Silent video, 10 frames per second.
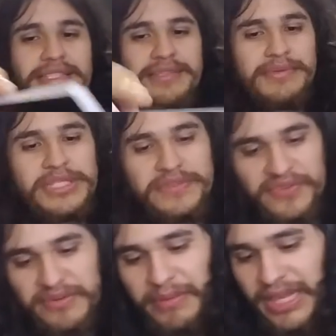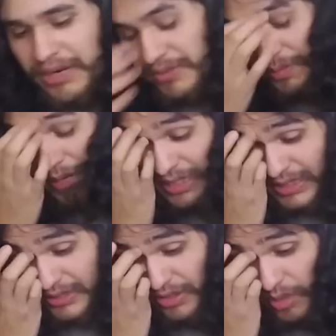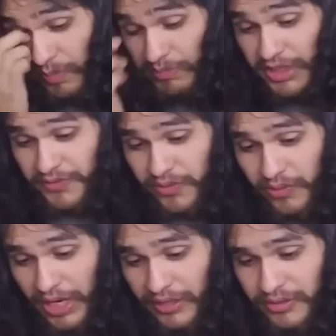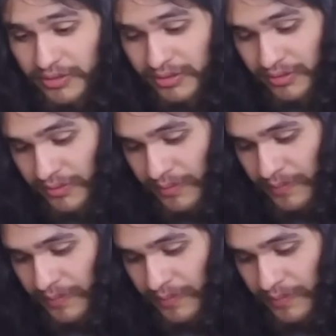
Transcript: That was from... That was my desktop image for a while.